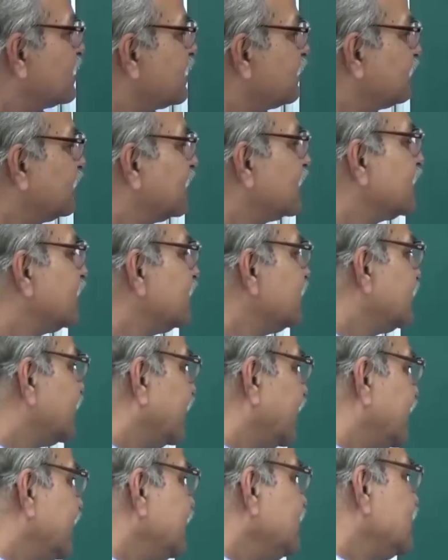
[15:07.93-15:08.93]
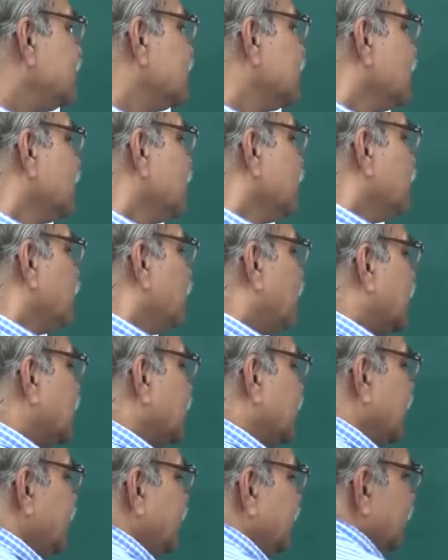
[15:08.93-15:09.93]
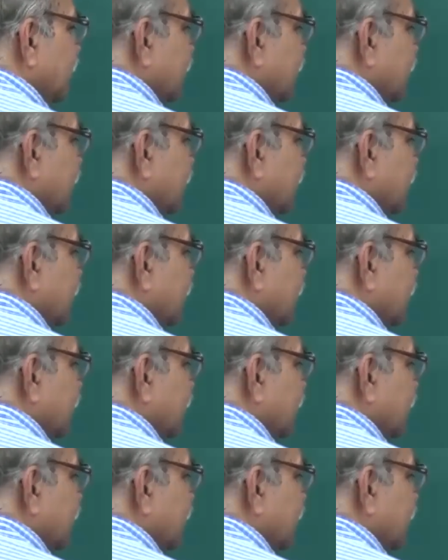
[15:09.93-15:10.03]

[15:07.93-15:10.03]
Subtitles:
definitely changed, but then